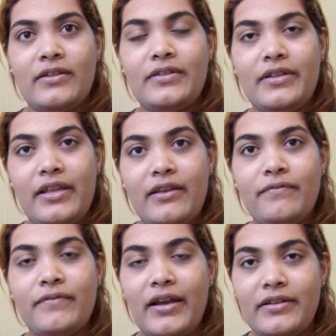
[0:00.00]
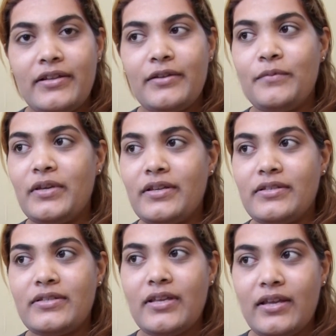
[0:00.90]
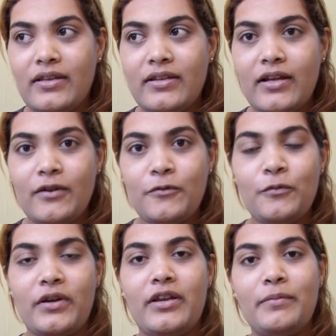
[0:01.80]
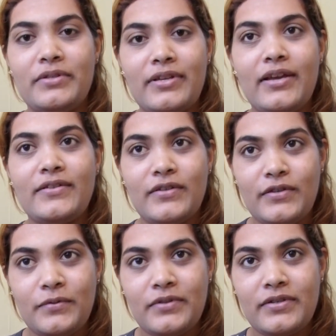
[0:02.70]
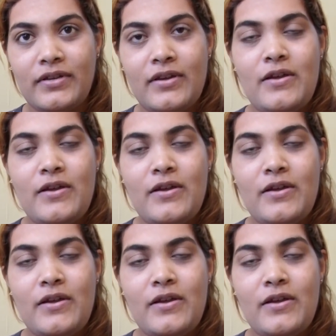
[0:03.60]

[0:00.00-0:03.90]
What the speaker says: today finally we can see that we're able to execute.